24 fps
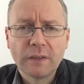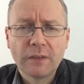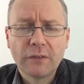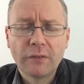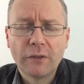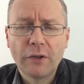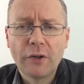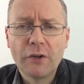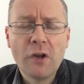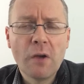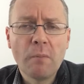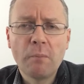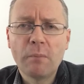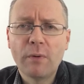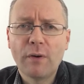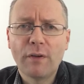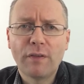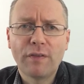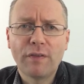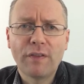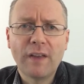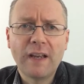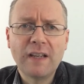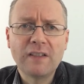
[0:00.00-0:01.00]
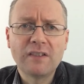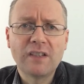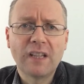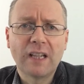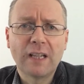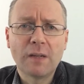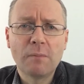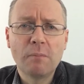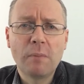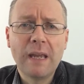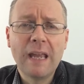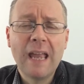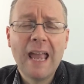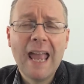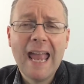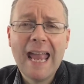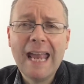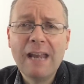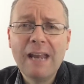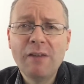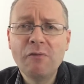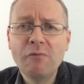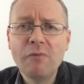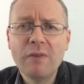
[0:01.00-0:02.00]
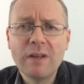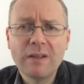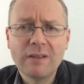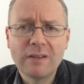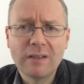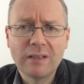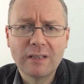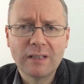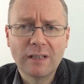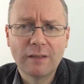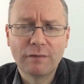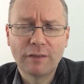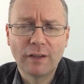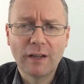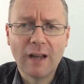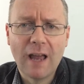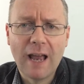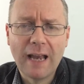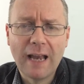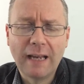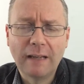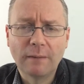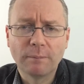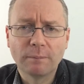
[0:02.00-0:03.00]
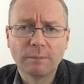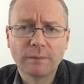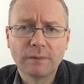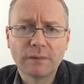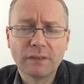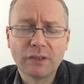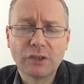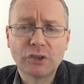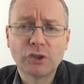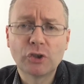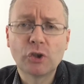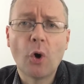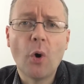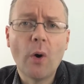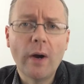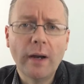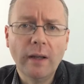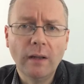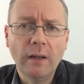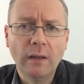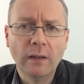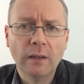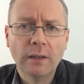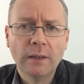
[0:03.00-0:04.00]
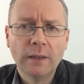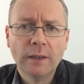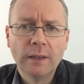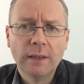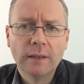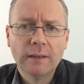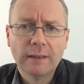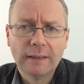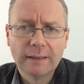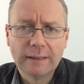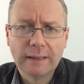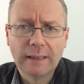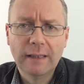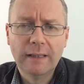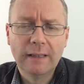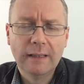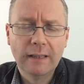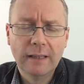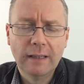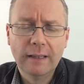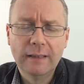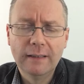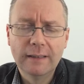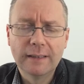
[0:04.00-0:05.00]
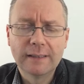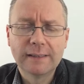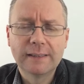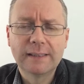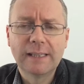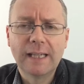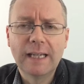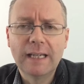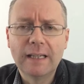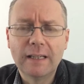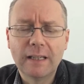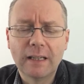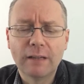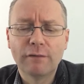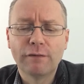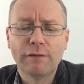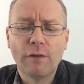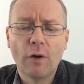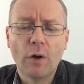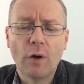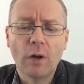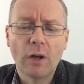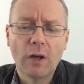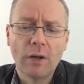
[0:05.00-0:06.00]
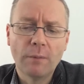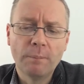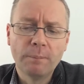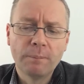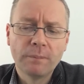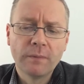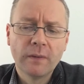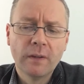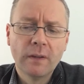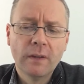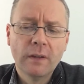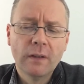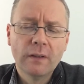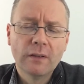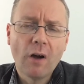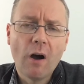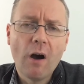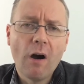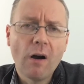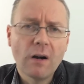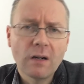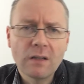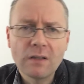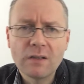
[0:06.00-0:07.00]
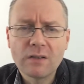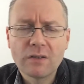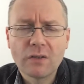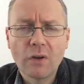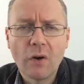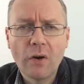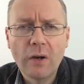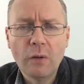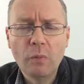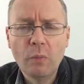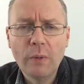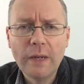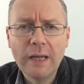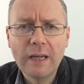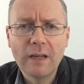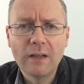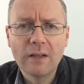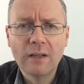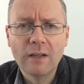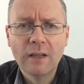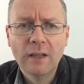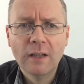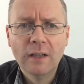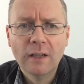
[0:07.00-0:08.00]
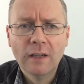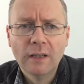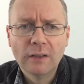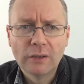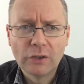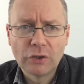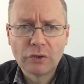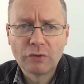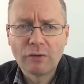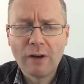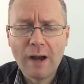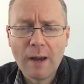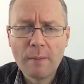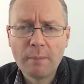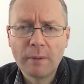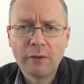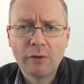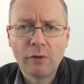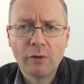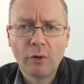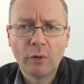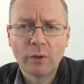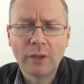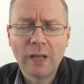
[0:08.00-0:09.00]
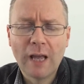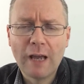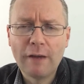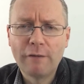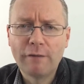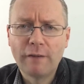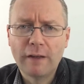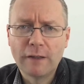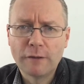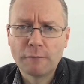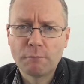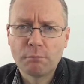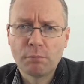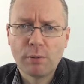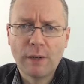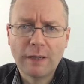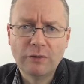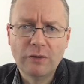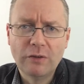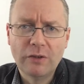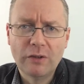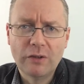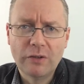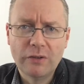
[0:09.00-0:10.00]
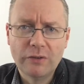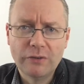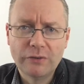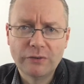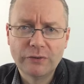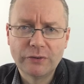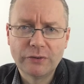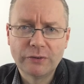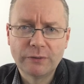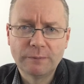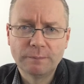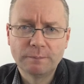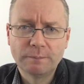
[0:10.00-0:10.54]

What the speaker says: There are a number of things that can be hindrances, if you like, the soil that the seed can fall on. The hardened soil we could describe in our own life as prejudices.